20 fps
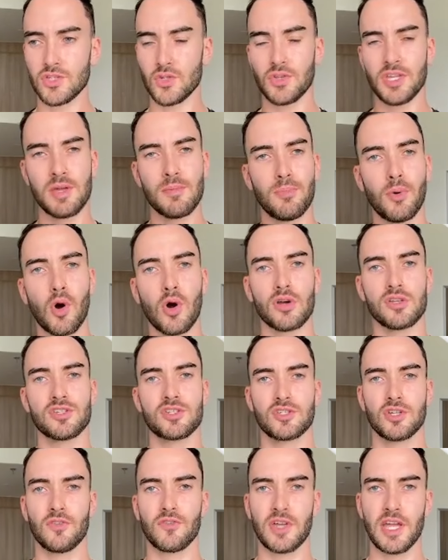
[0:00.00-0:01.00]
so the important
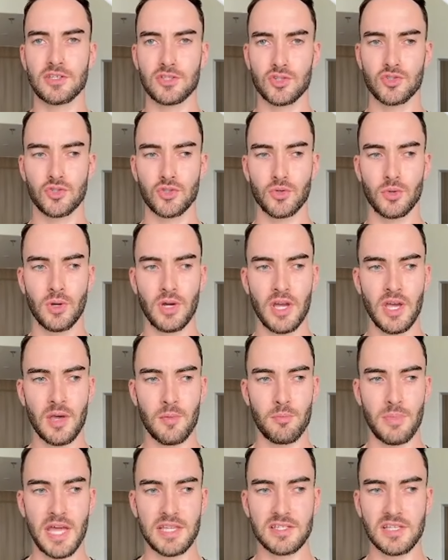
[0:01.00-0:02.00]
stuff gets through.
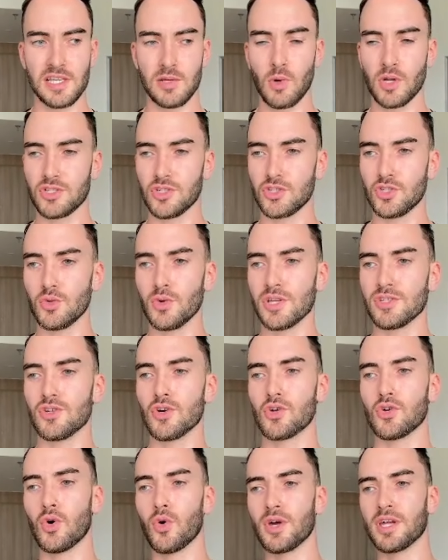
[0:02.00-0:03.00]
Basically, what you're doing is
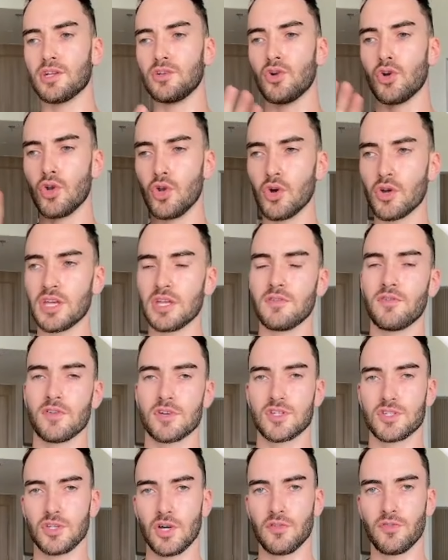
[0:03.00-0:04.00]
you're going and you're looking for
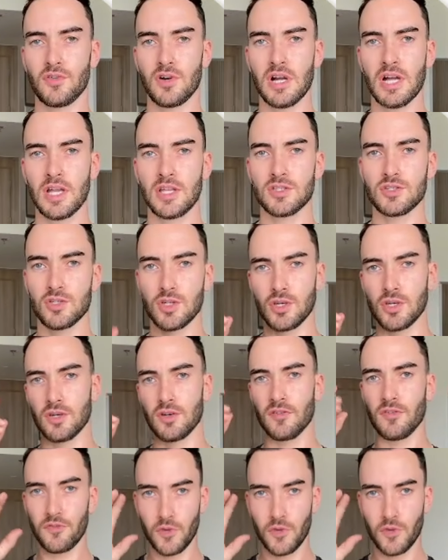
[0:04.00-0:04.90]
stuff to